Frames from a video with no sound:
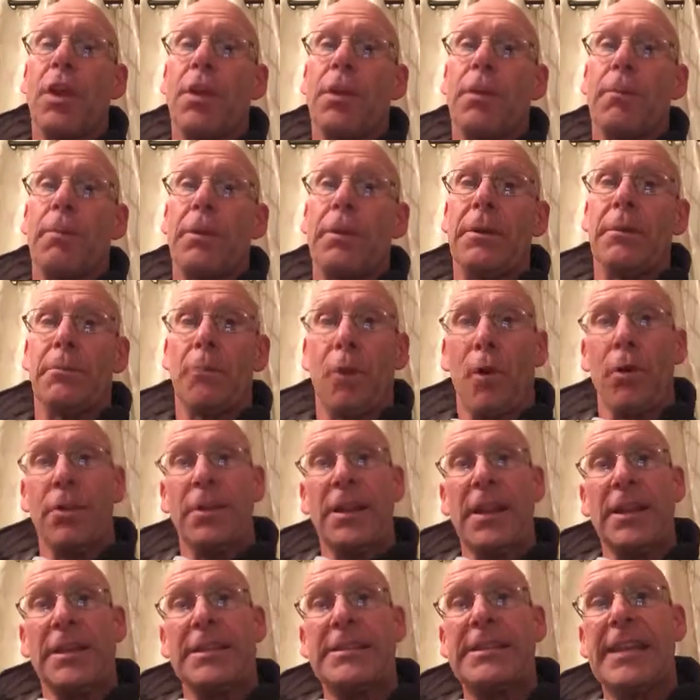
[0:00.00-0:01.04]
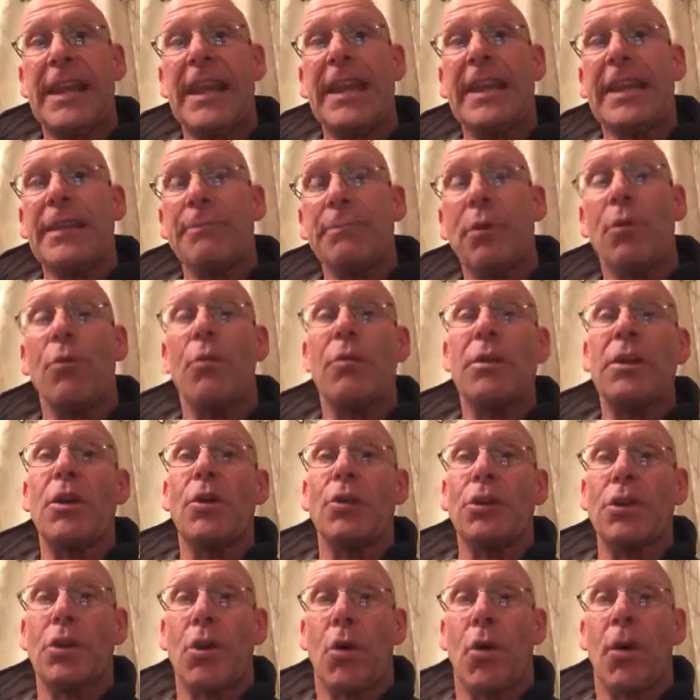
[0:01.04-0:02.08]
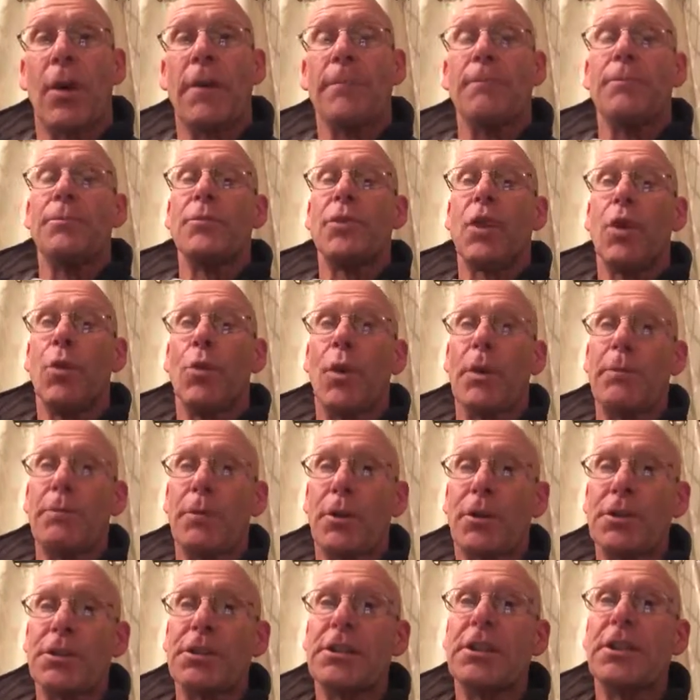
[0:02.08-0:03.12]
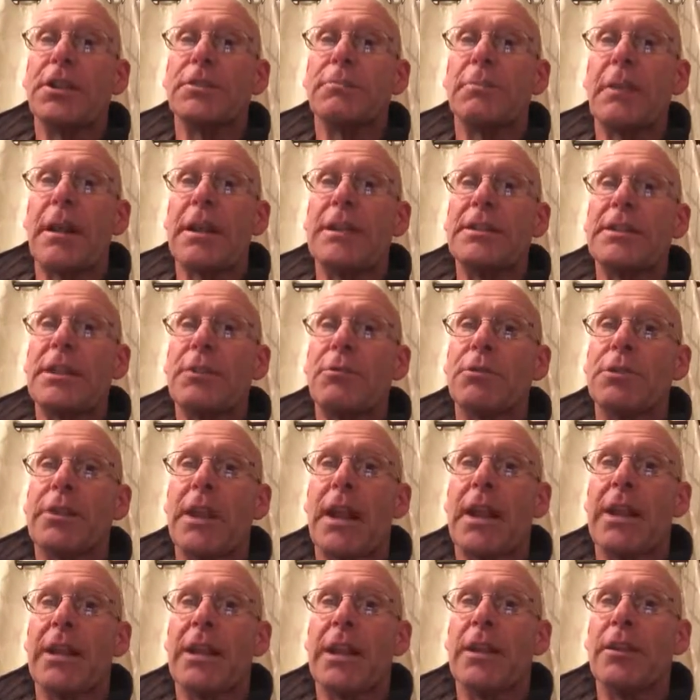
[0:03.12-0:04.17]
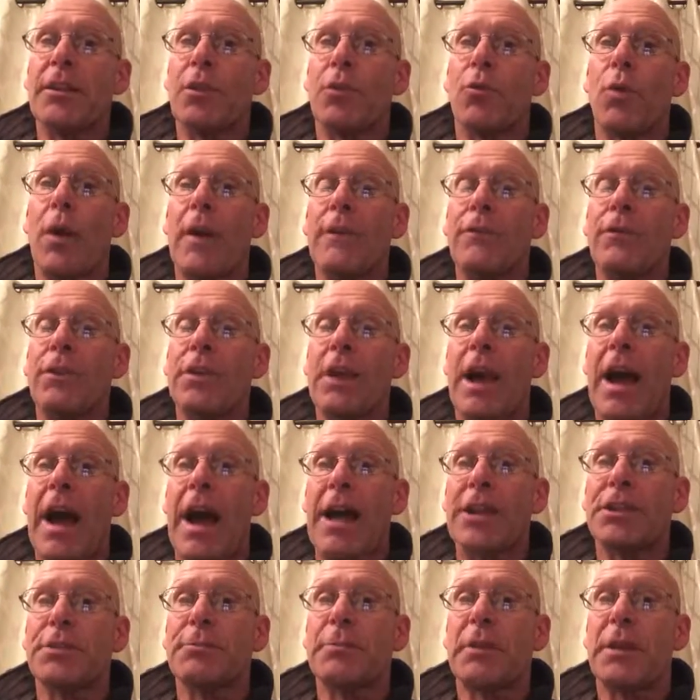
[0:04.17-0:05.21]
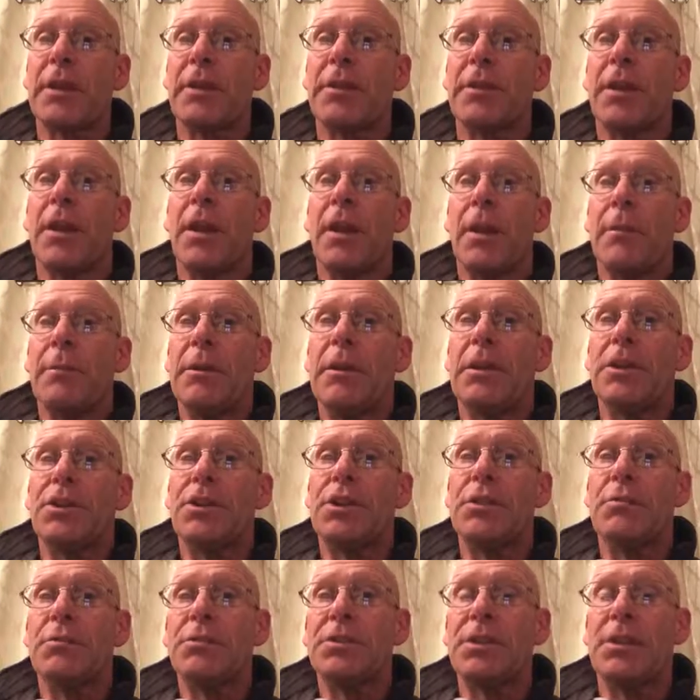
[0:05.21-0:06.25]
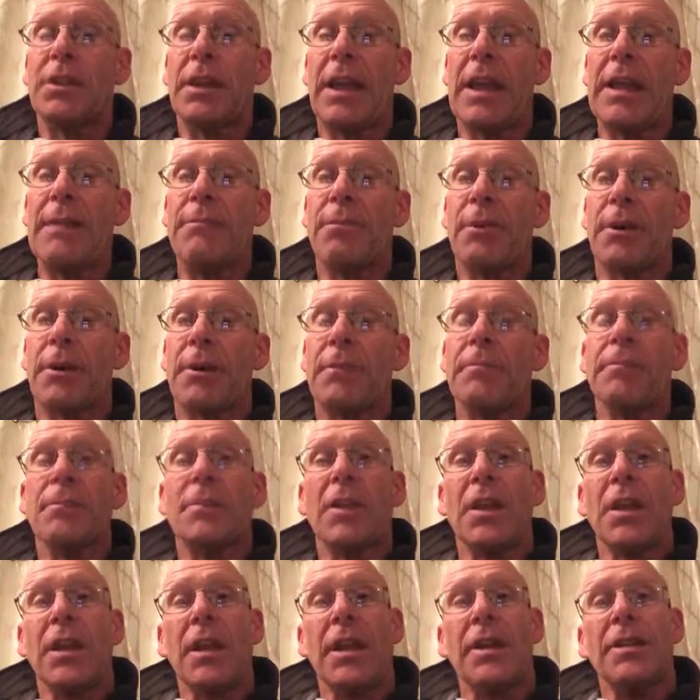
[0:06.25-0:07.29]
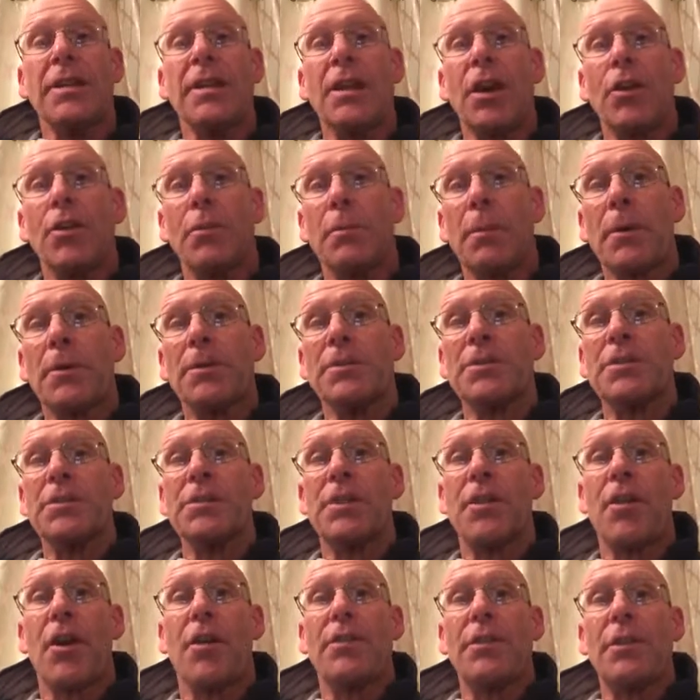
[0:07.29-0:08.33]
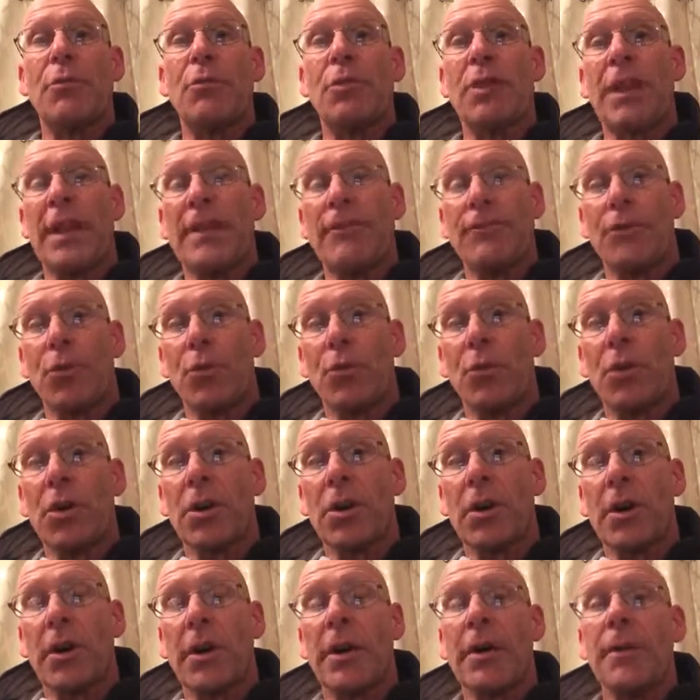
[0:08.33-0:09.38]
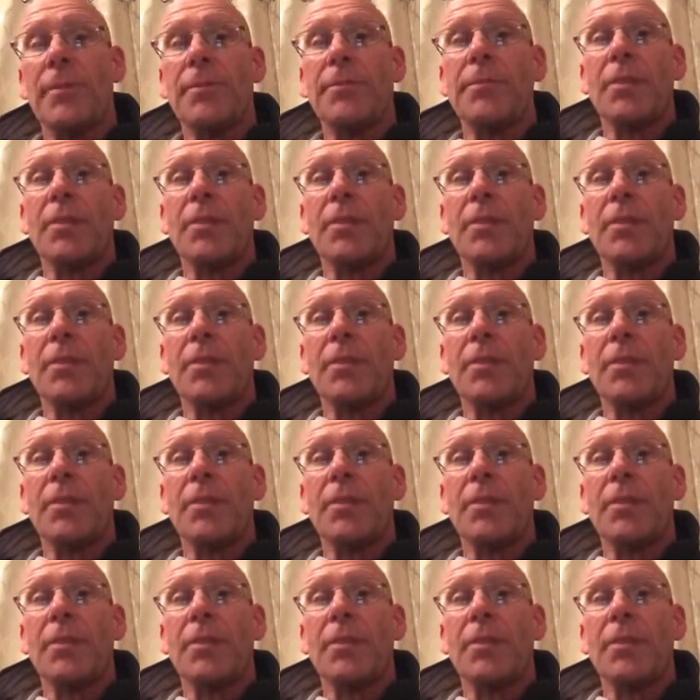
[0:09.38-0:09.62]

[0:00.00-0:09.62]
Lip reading: They both get a ticket, but when we go to court, one person explains they were taking their wife to the hospital because she was in labor, and the other person thought they were late for work.